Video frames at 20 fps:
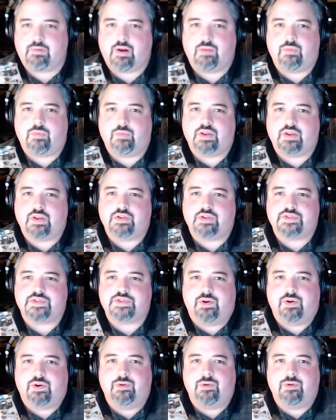one of those
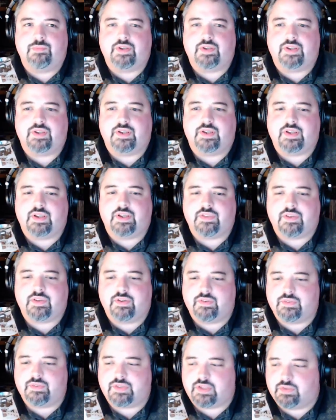home, and I
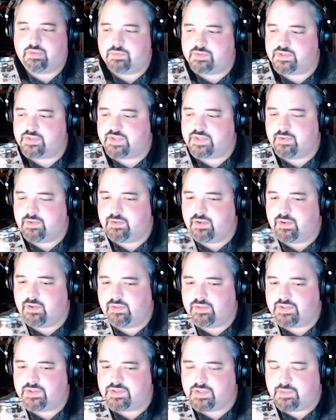don't think it was $10
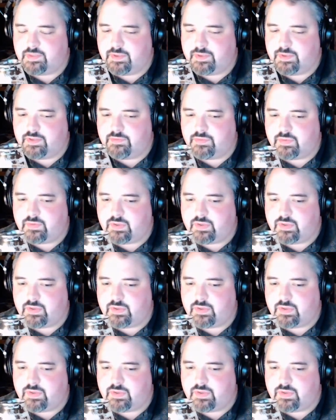I paid for it.